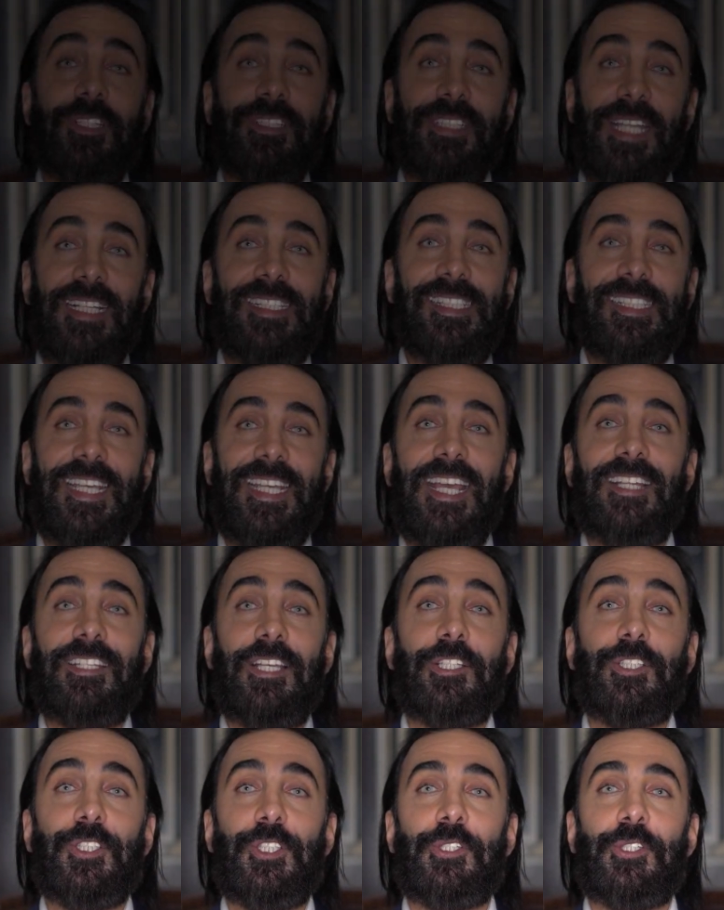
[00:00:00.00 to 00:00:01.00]
let's
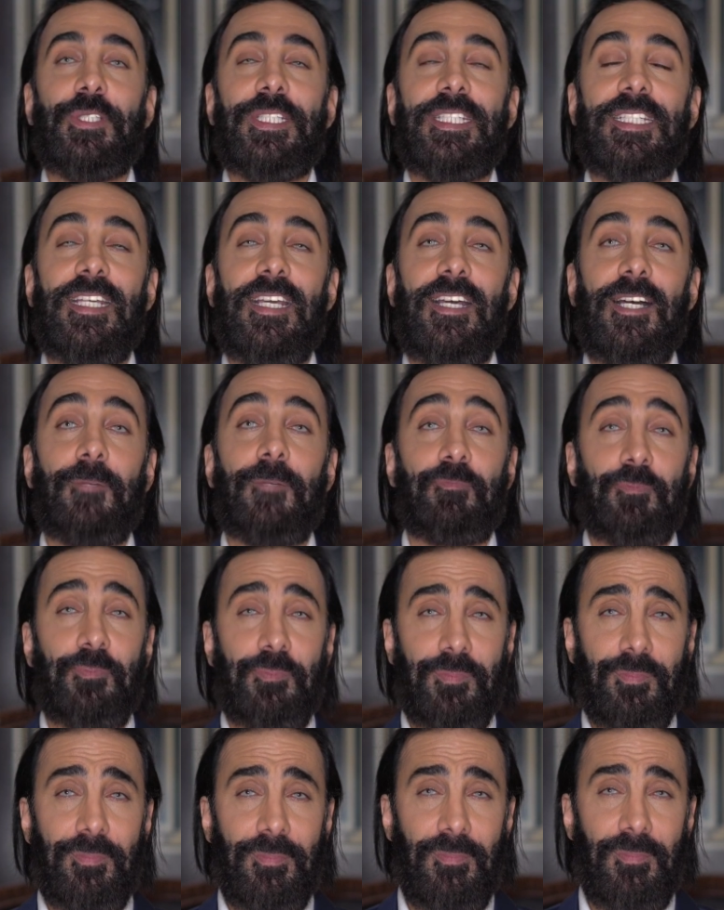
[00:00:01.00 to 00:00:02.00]
get to the
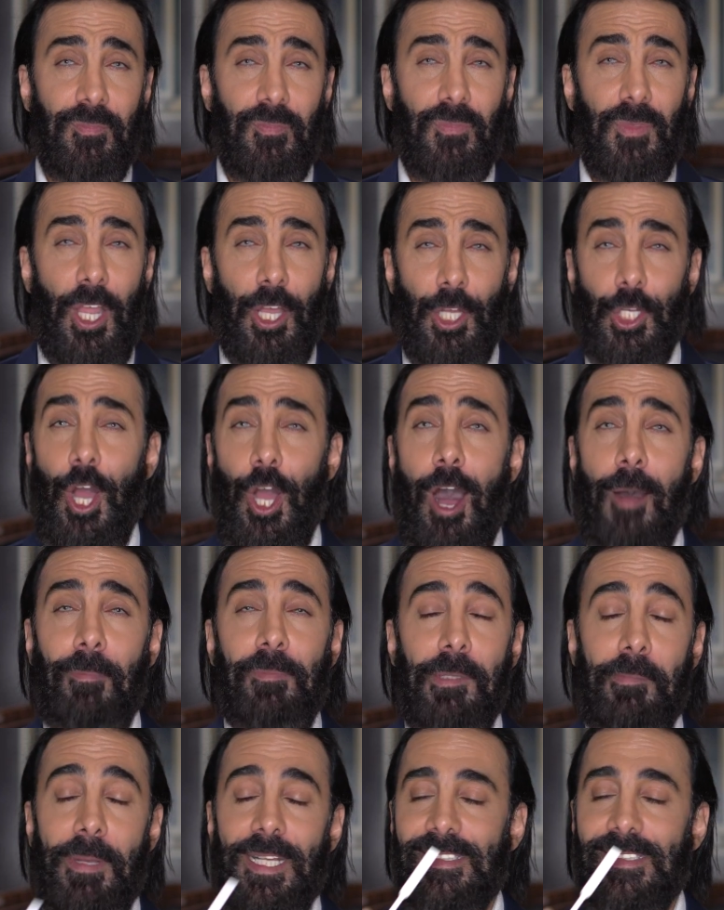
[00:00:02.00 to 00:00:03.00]

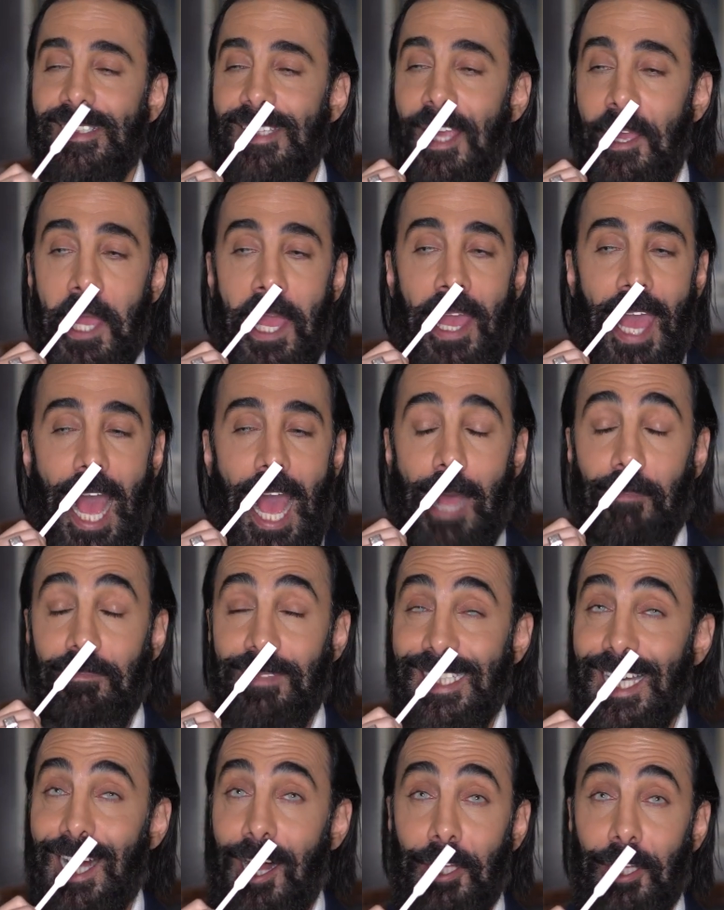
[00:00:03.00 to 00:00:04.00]
compliments. I'm
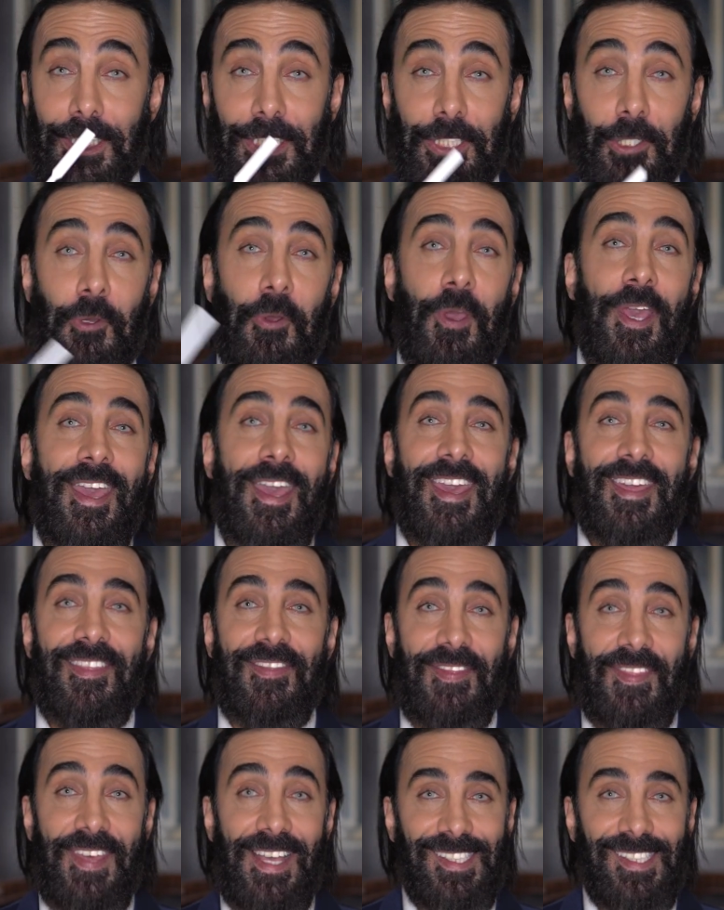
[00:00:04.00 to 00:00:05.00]
telling you,
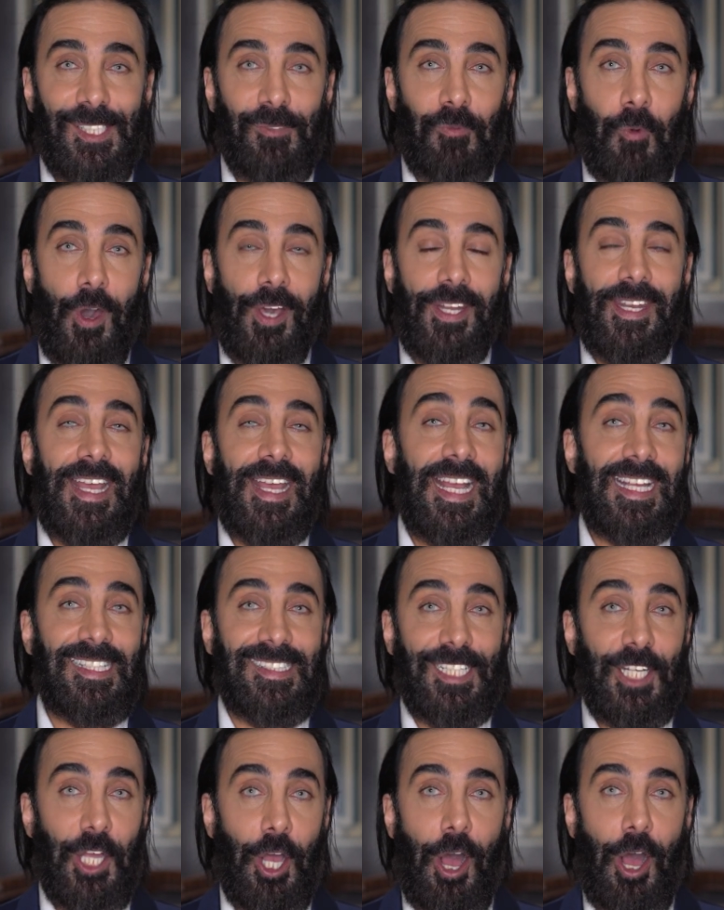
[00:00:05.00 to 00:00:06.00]
this one is
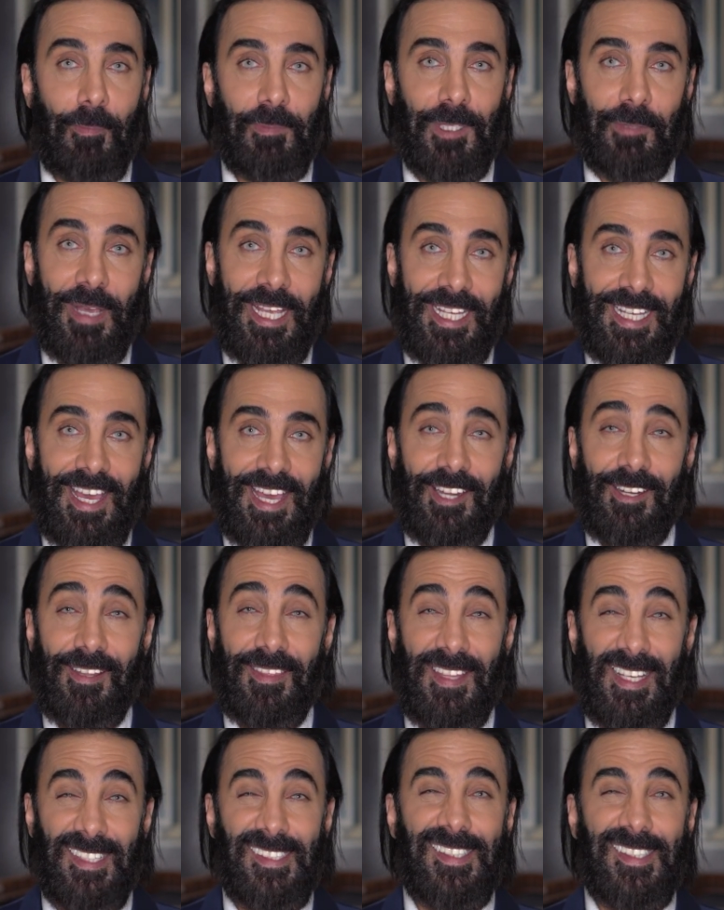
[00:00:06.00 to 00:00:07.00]
a compliment getter.
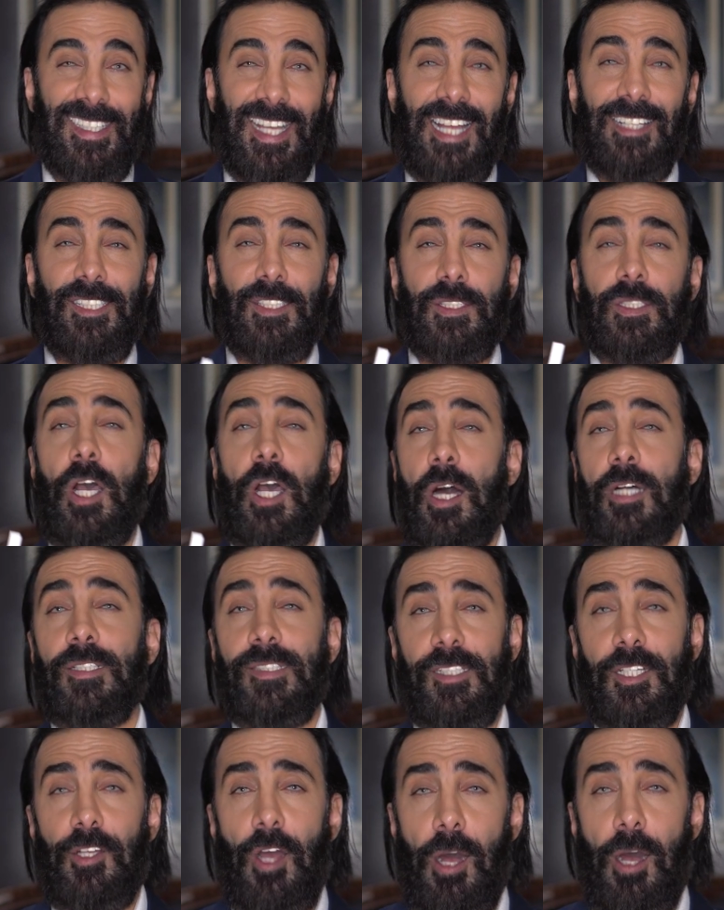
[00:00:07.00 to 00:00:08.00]
This gets
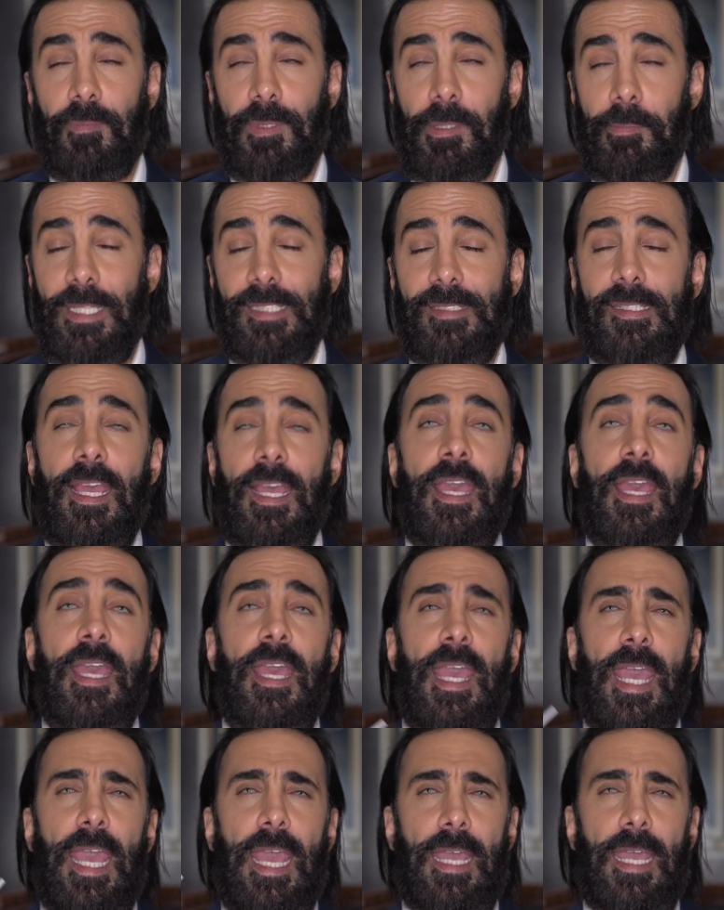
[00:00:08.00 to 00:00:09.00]
tons of compliments.
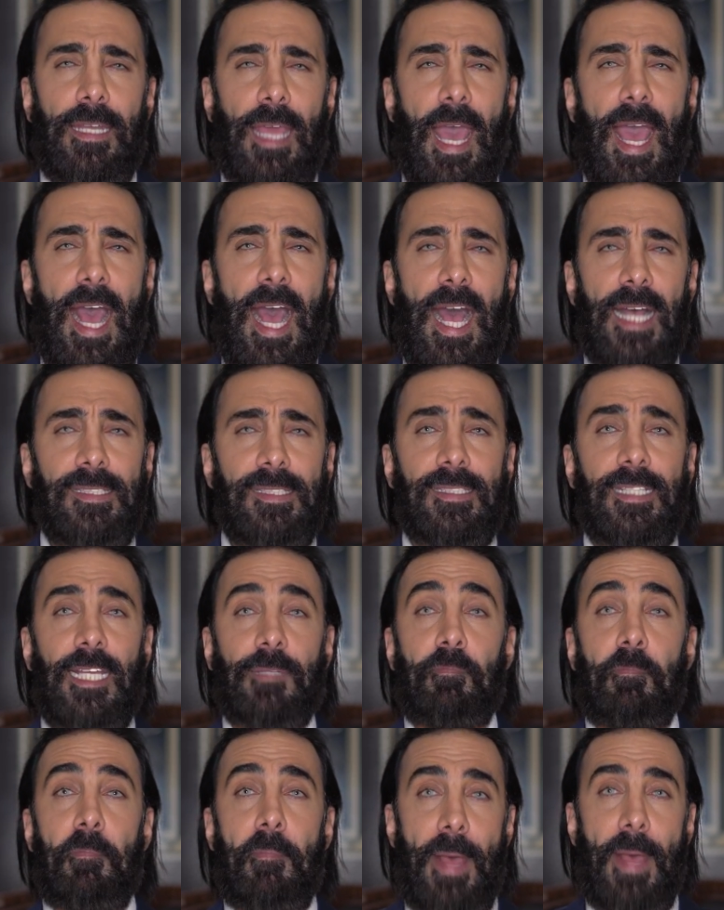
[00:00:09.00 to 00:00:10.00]
It has
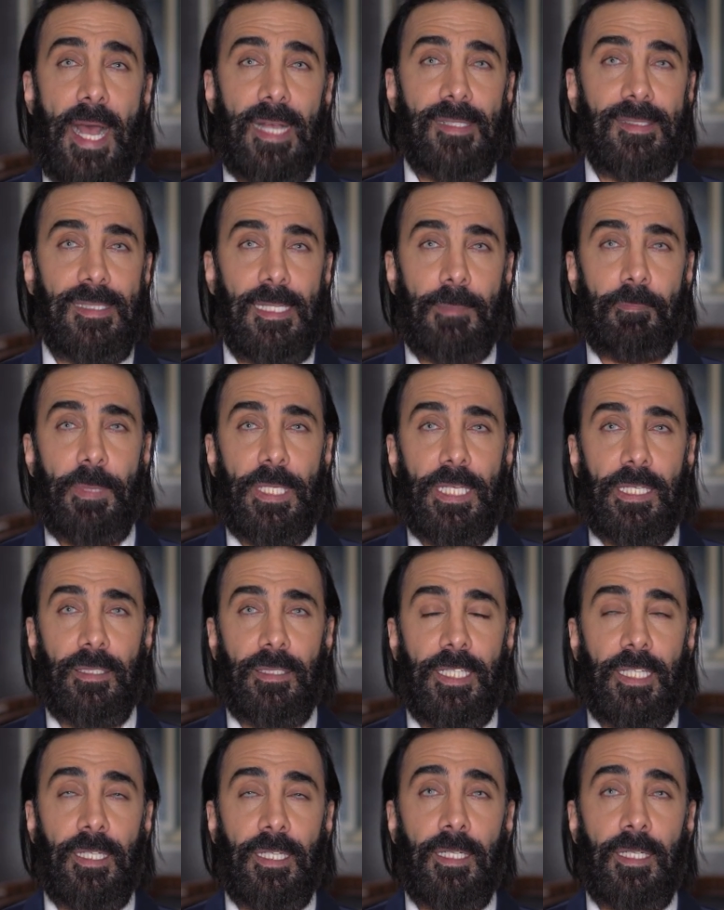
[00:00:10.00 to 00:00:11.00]
that mass
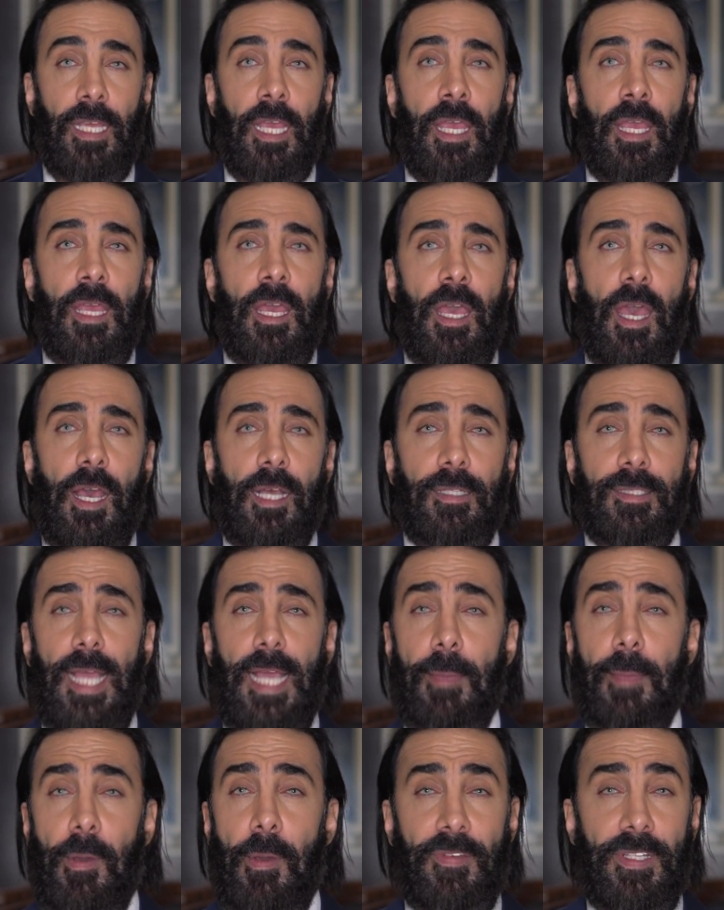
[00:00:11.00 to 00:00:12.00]
appealing
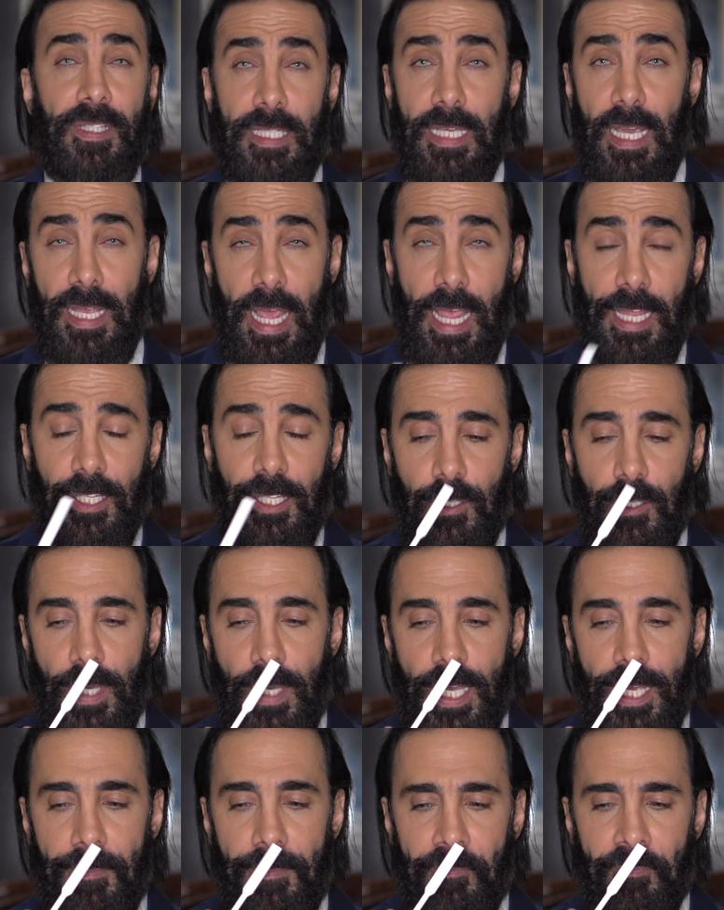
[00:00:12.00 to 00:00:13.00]
type of a DNA to
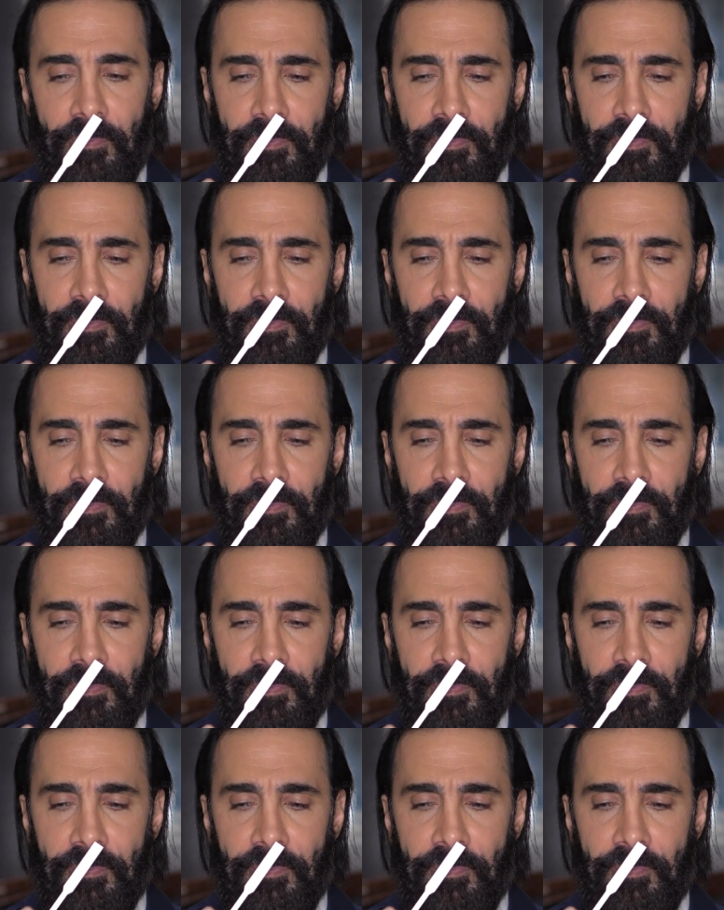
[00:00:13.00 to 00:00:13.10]
it,